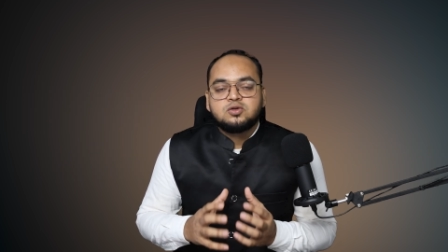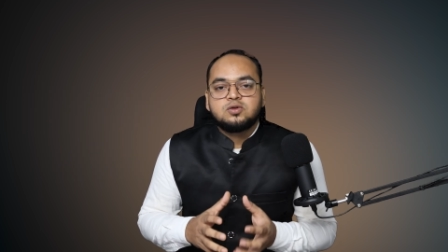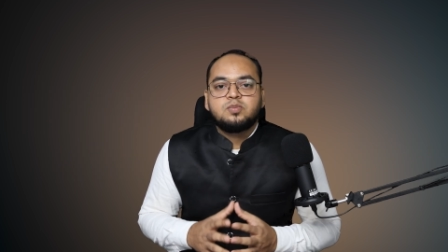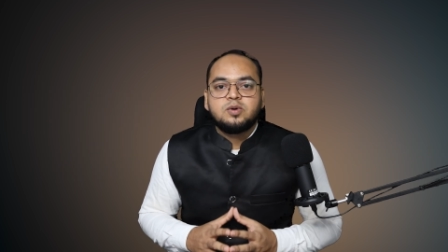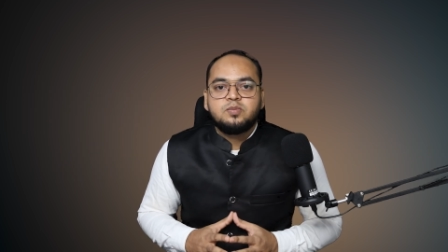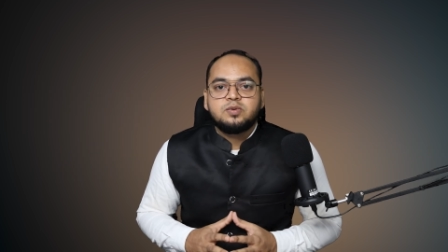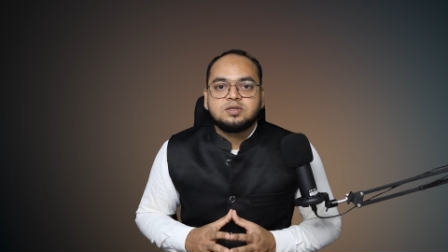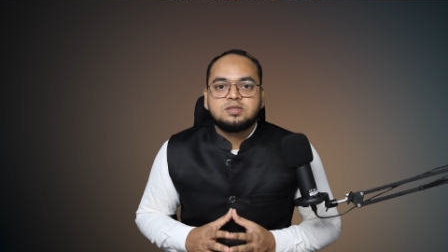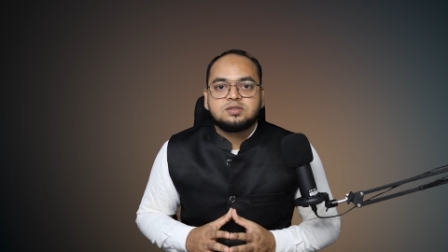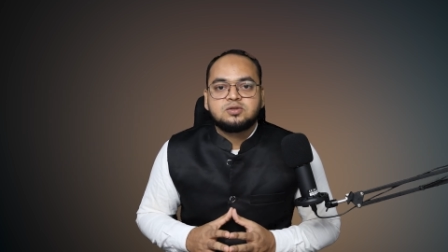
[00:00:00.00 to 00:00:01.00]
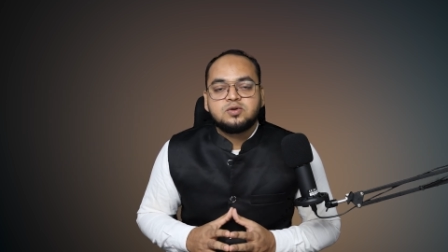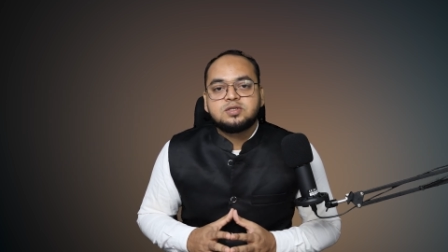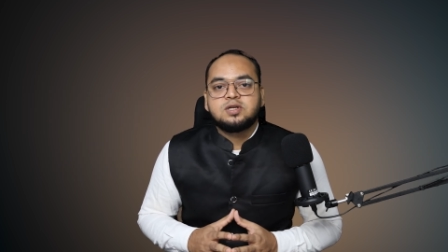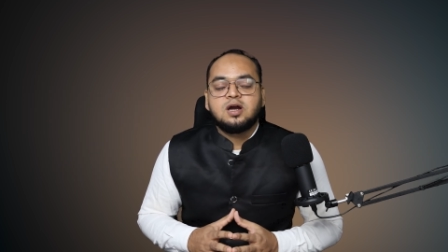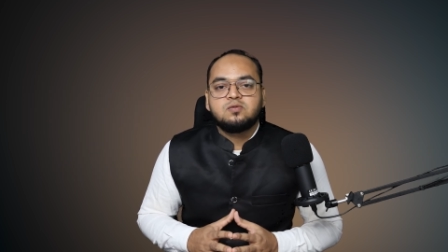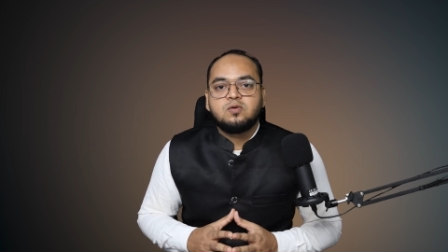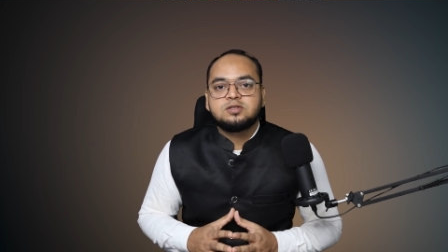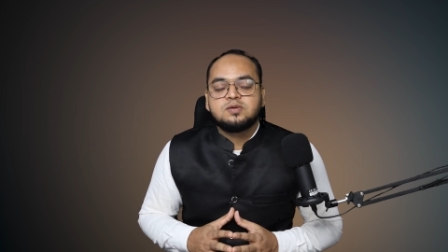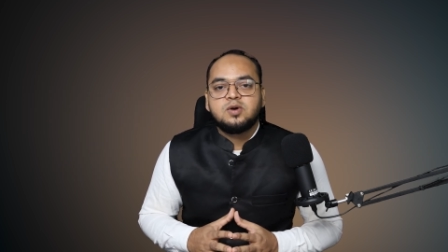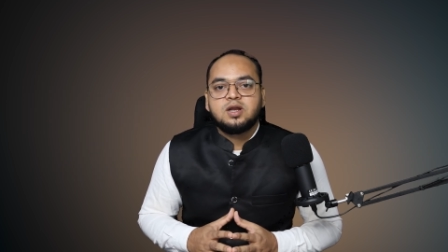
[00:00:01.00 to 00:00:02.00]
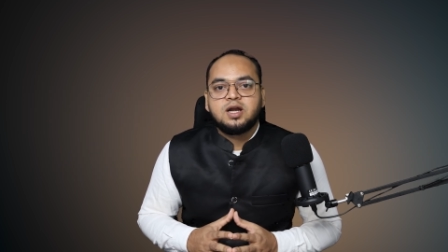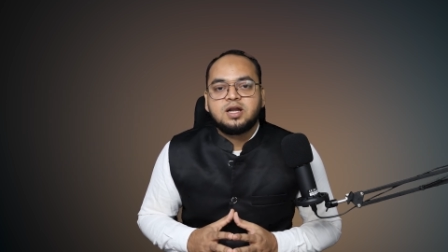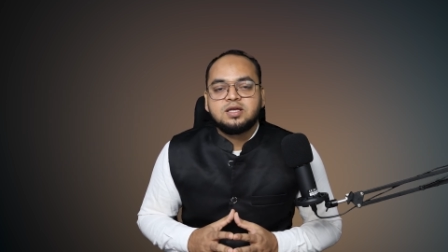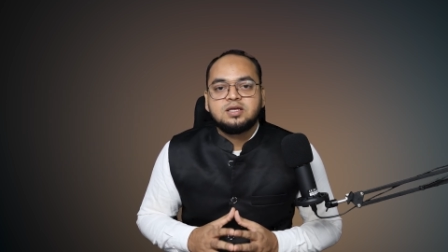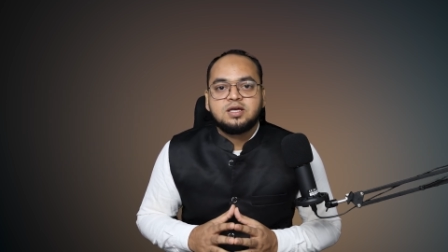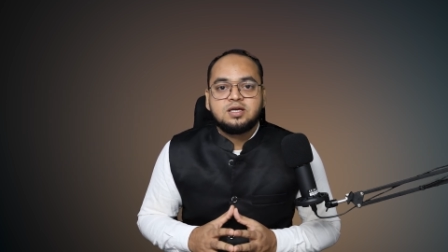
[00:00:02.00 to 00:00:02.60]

So the purpose to start WhatsApp marketing